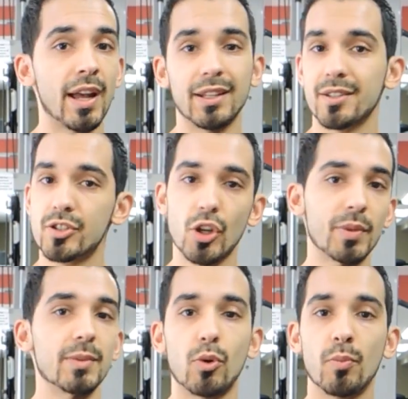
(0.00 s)
and there's so
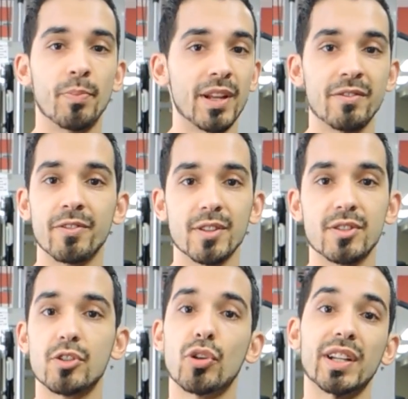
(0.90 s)
many more
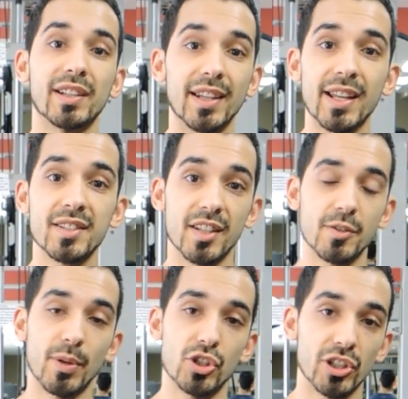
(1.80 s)
benefits to training legs and
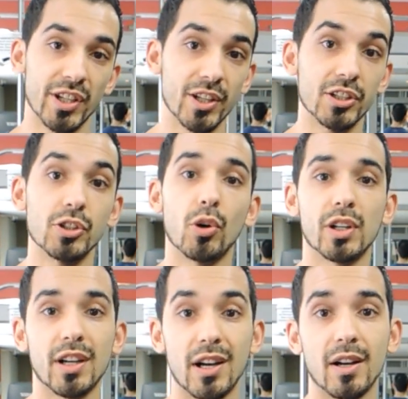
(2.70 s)
especially your
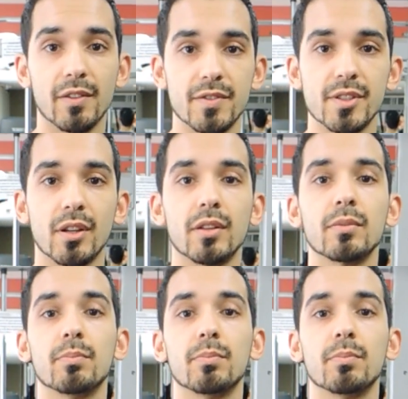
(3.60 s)
calves.